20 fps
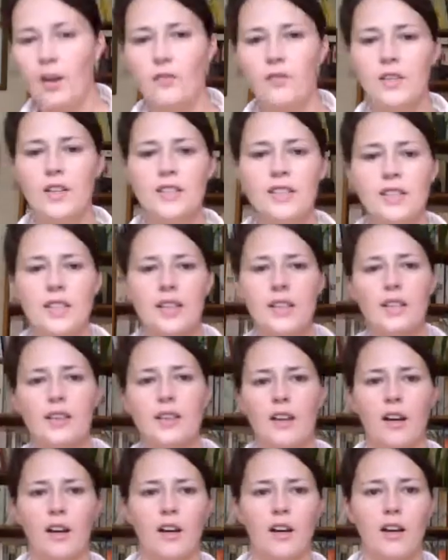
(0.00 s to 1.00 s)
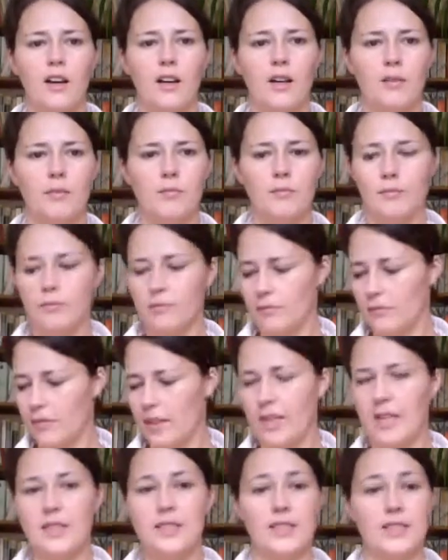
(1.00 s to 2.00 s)
First thing
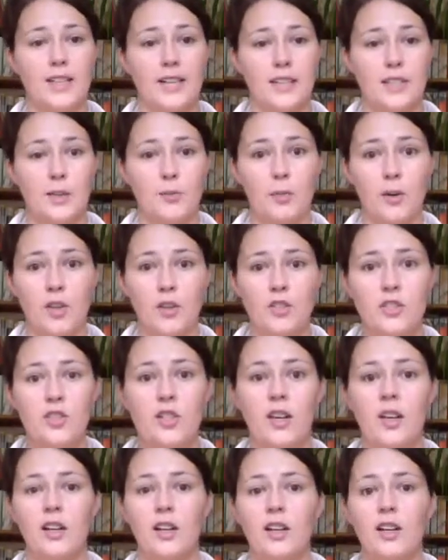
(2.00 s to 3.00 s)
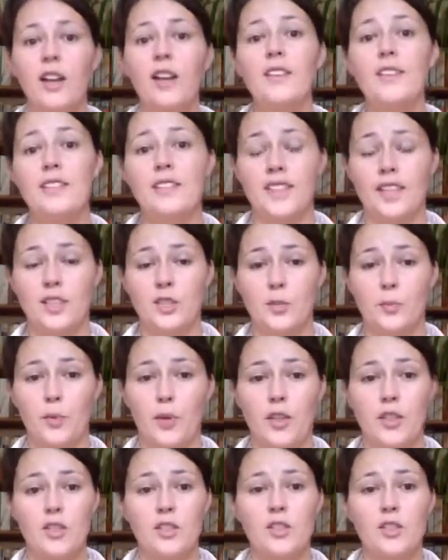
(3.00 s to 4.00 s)
is a dandy brush. I like this dandy
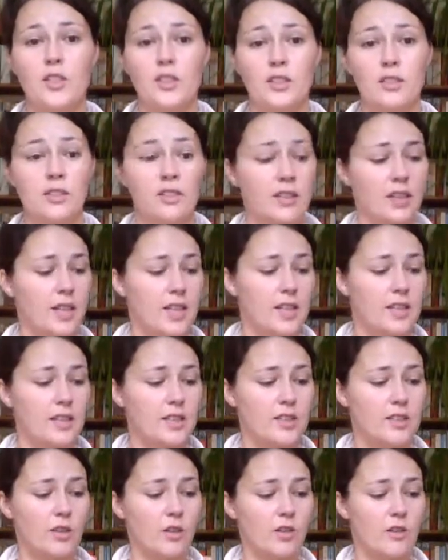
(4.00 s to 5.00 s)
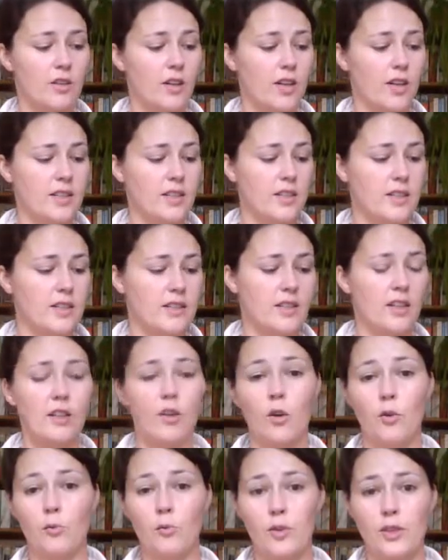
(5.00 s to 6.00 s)
brush. It's got nice
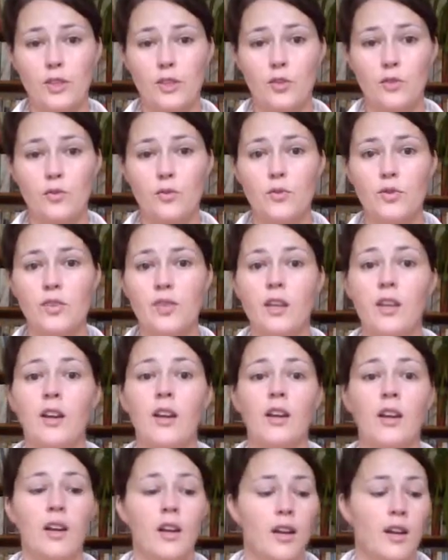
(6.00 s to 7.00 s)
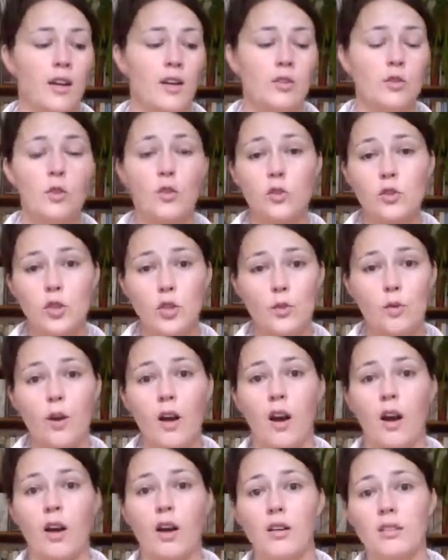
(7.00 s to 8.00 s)
long bristles, not too
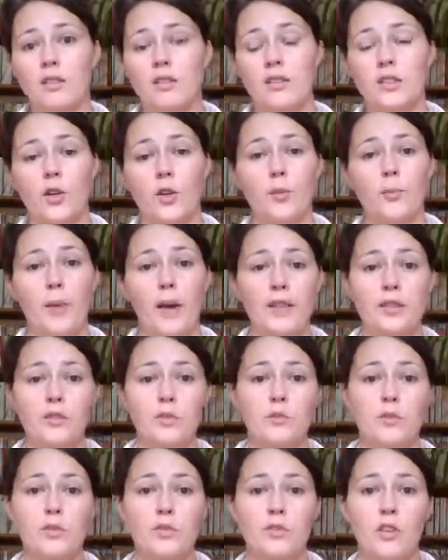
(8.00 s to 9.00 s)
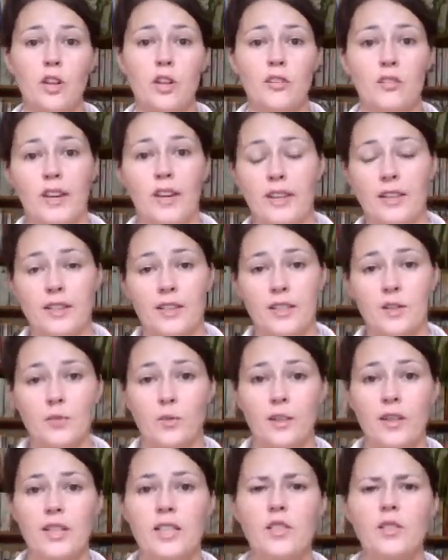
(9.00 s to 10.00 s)
hard, so Basil will tolerate this
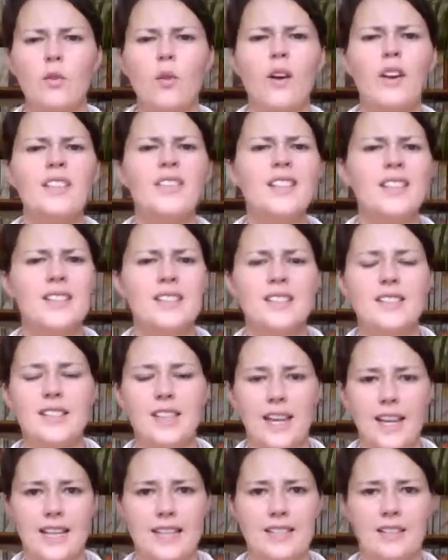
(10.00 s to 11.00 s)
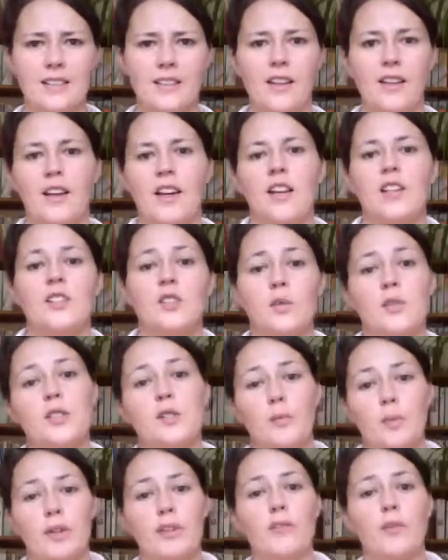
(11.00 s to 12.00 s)
one. He's quite thin skinned, so he's
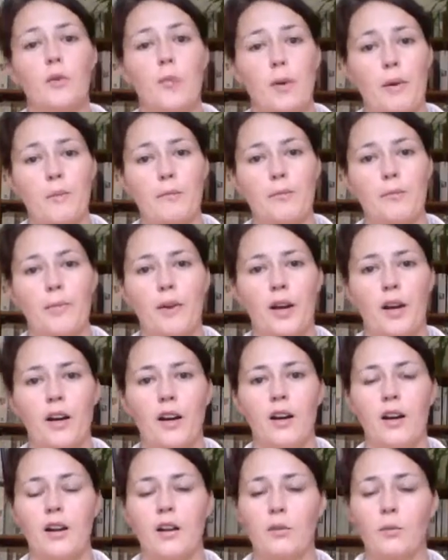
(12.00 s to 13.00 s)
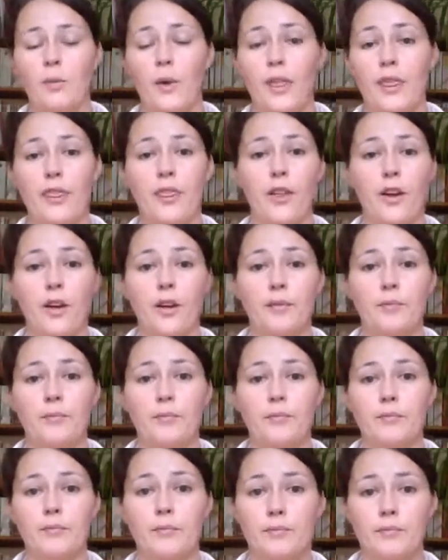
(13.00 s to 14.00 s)
a bit of a wimp with
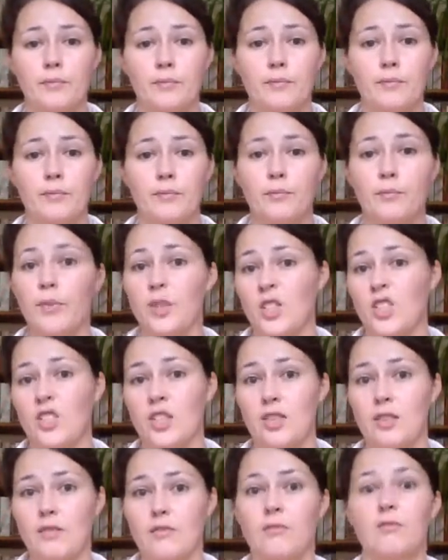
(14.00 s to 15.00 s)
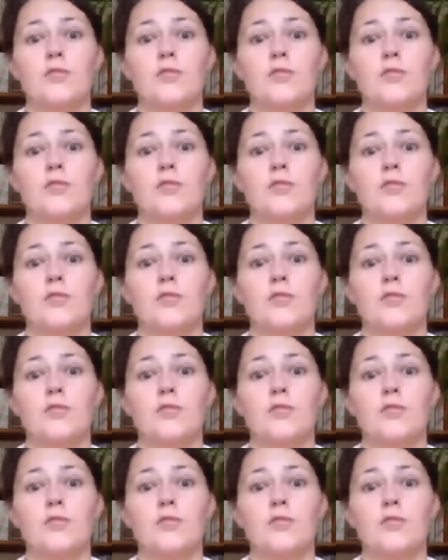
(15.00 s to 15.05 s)
brushes